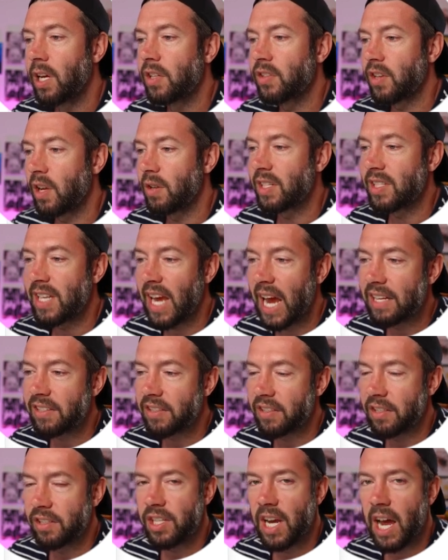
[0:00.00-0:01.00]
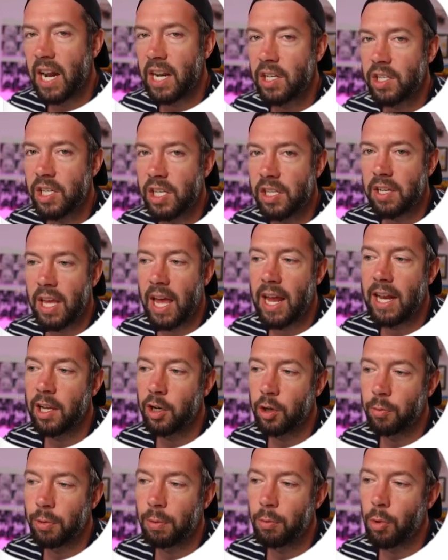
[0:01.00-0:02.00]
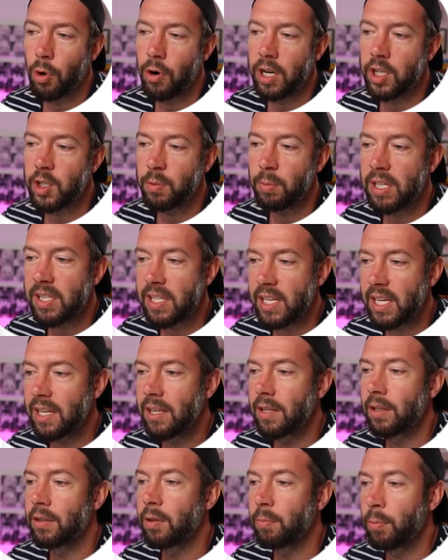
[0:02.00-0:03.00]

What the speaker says: So the tasks and challenges get a little bit more explicit.